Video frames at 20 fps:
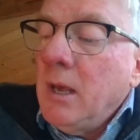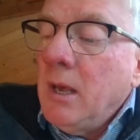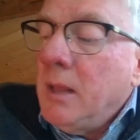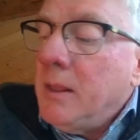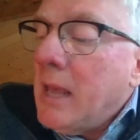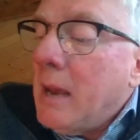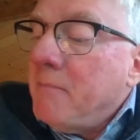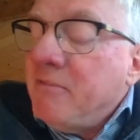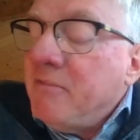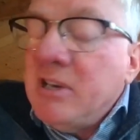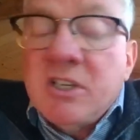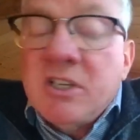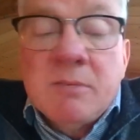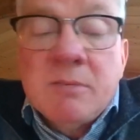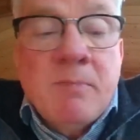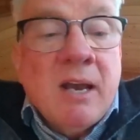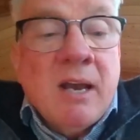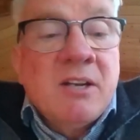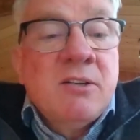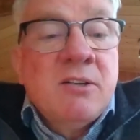And that brings us
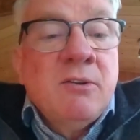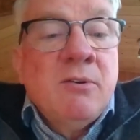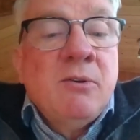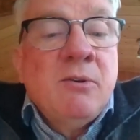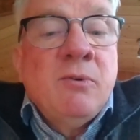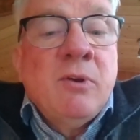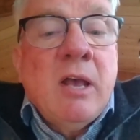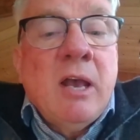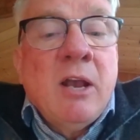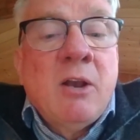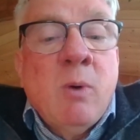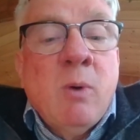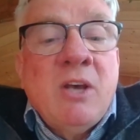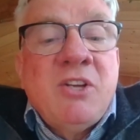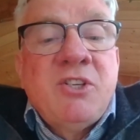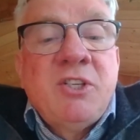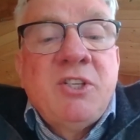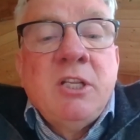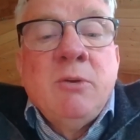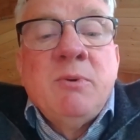back to a
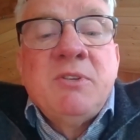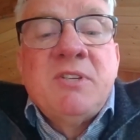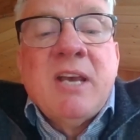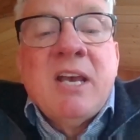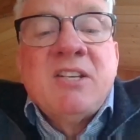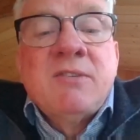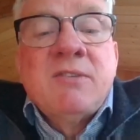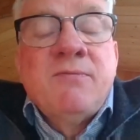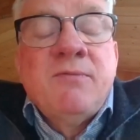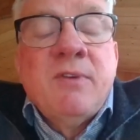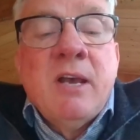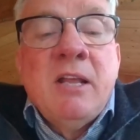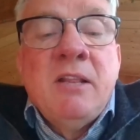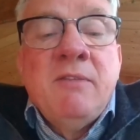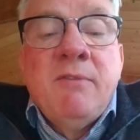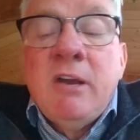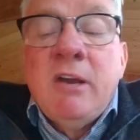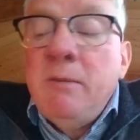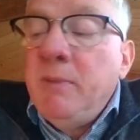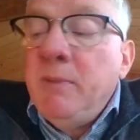question that was asked at
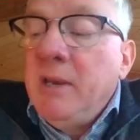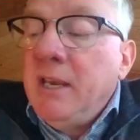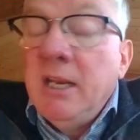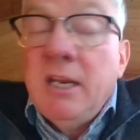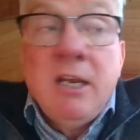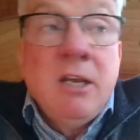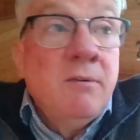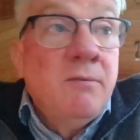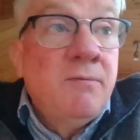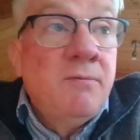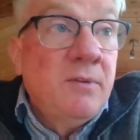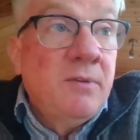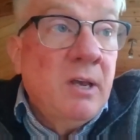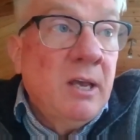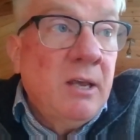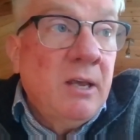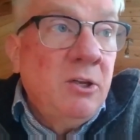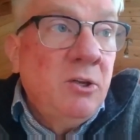the very beginning of uh,